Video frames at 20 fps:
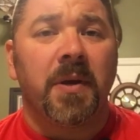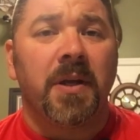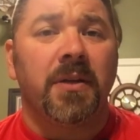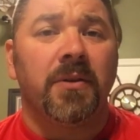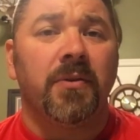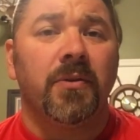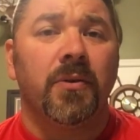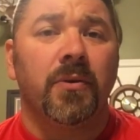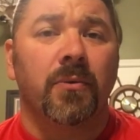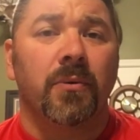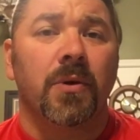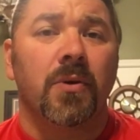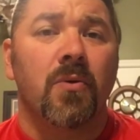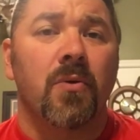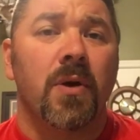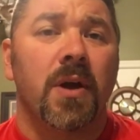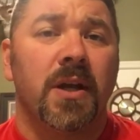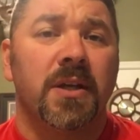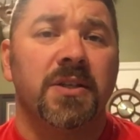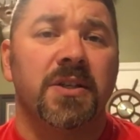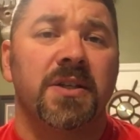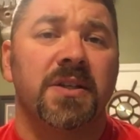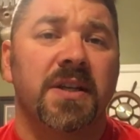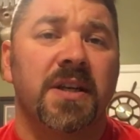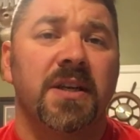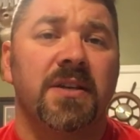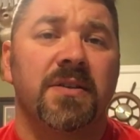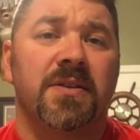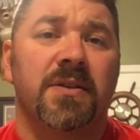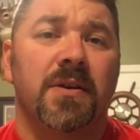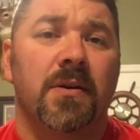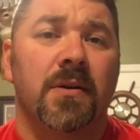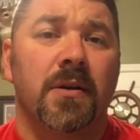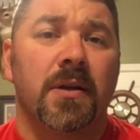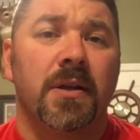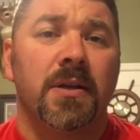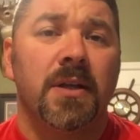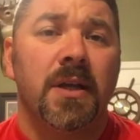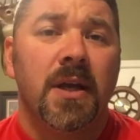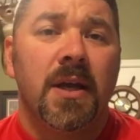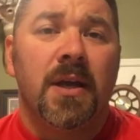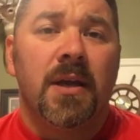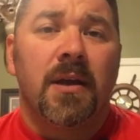into it real quick and just get started.